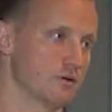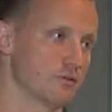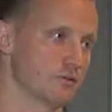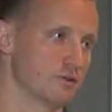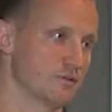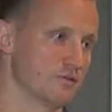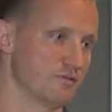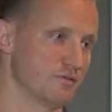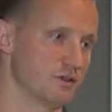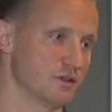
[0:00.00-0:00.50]
of
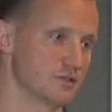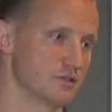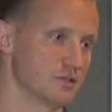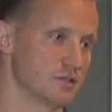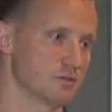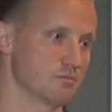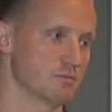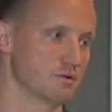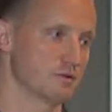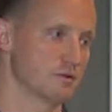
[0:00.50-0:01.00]

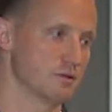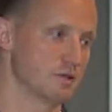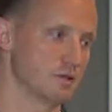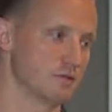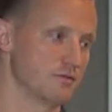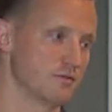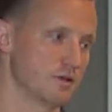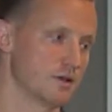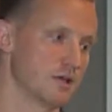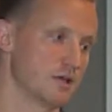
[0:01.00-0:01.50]
conviction and
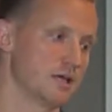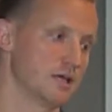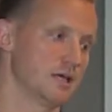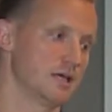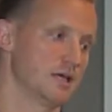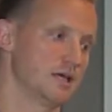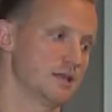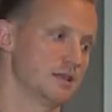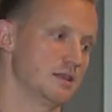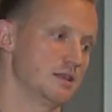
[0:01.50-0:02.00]
belief
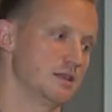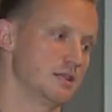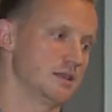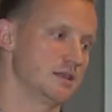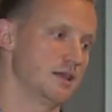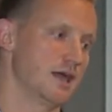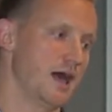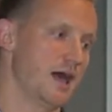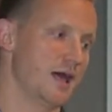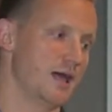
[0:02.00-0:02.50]

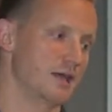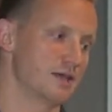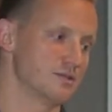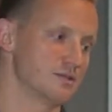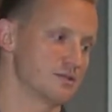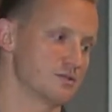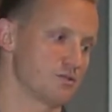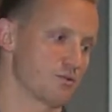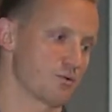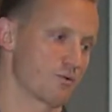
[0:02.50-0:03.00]
that that
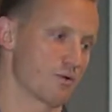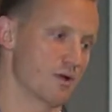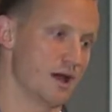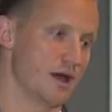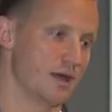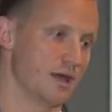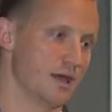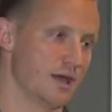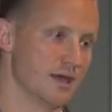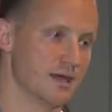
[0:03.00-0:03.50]
is the
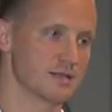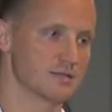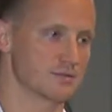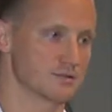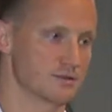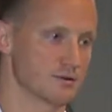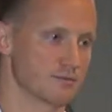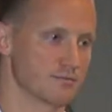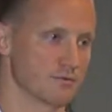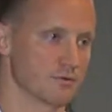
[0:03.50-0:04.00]
right
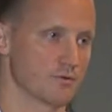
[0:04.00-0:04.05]
answer,